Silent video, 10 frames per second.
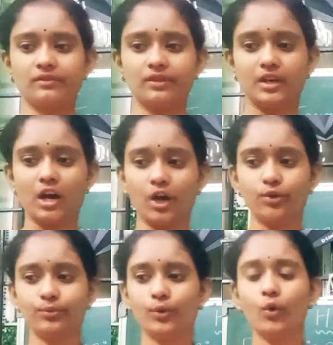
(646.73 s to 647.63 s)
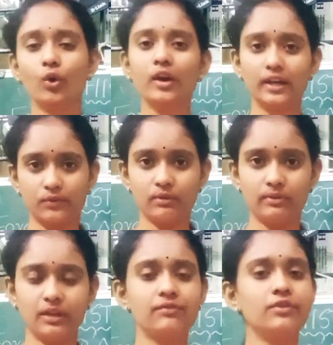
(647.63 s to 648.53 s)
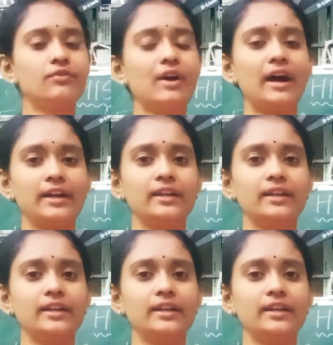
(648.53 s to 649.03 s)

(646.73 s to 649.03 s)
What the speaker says: how old it will be. Like if you find